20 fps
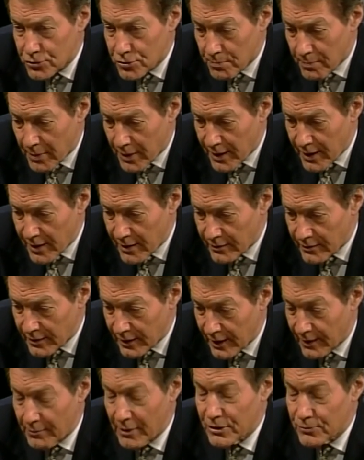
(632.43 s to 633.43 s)

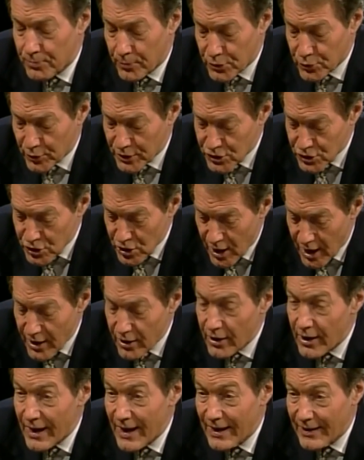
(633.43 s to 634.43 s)
between
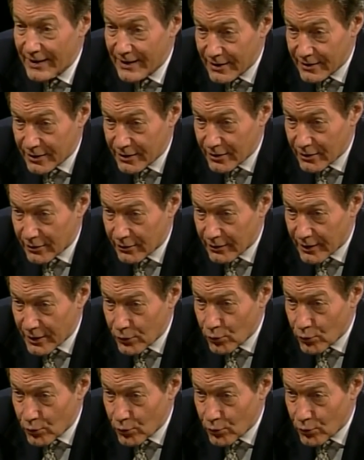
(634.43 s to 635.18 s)
China and India,